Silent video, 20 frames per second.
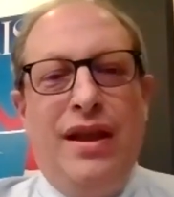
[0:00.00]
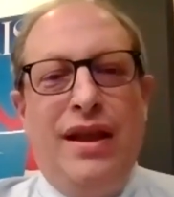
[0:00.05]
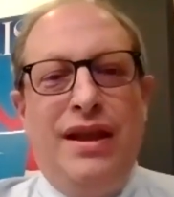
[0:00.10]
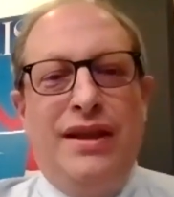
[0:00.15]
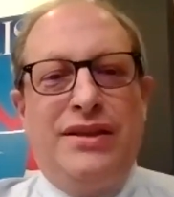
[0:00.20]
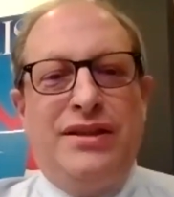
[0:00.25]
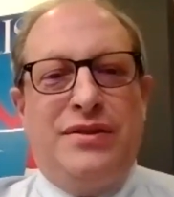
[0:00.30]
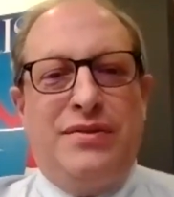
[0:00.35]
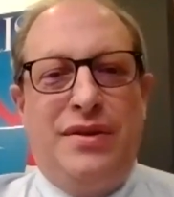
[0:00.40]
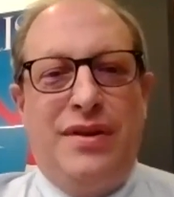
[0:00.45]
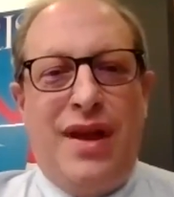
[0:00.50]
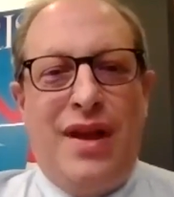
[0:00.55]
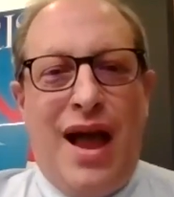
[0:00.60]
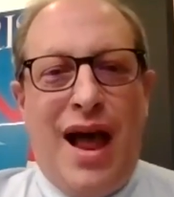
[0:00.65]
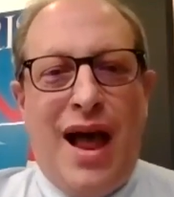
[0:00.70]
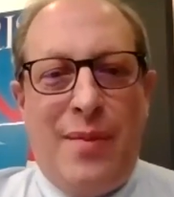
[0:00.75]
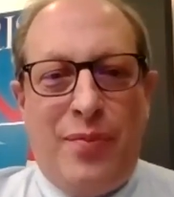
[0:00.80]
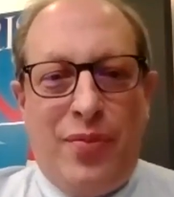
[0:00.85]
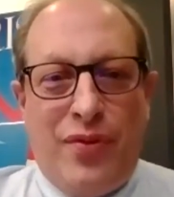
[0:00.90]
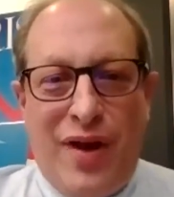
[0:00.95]
It's
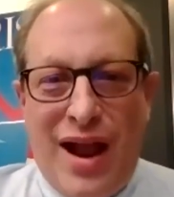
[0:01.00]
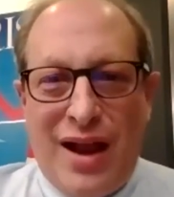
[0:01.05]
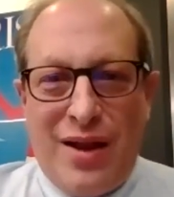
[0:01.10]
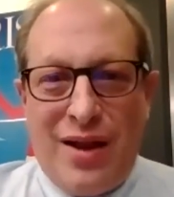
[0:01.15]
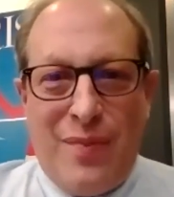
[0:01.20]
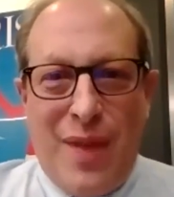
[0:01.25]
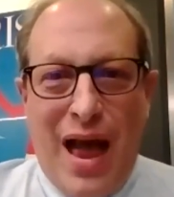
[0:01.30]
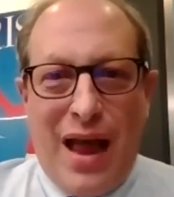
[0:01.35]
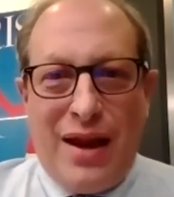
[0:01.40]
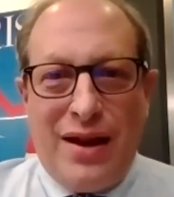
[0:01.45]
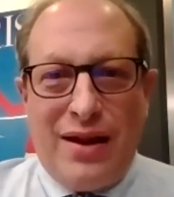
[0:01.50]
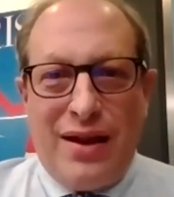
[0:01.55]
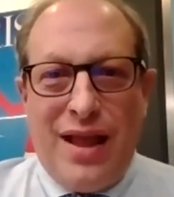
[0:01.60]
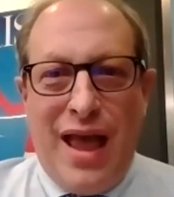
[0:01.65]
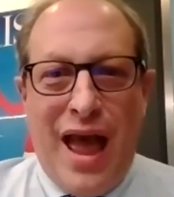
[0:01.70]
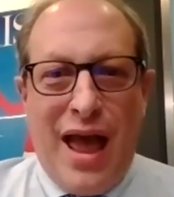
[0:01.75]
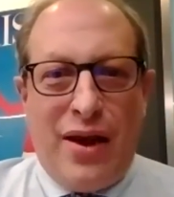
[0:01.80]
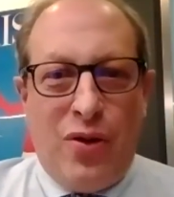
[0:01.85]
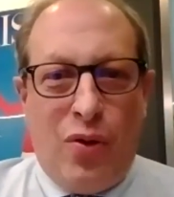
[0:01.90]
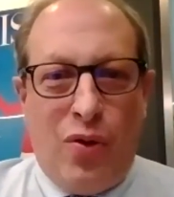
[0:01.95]
not pragmatic
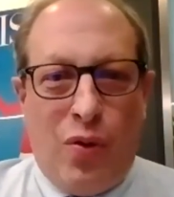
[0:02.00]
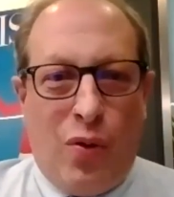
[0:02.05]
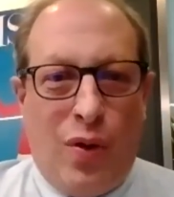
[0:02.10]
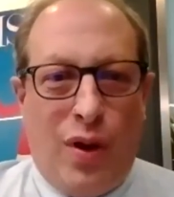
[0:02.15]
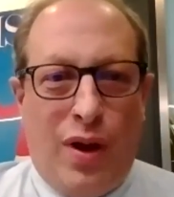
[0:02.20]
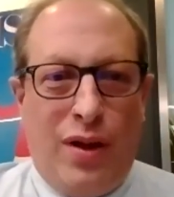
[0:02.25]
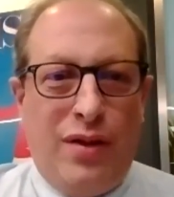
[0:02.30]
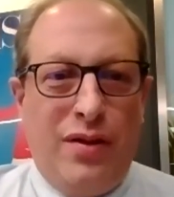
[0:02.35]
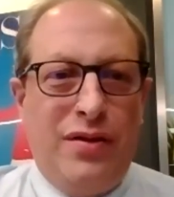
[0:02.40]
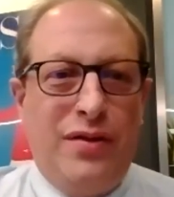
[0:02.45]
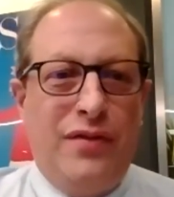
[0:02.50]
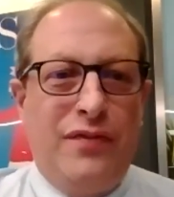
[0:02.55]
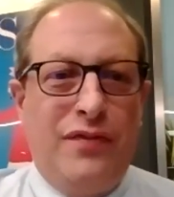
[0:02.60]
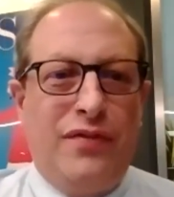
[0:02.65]
at all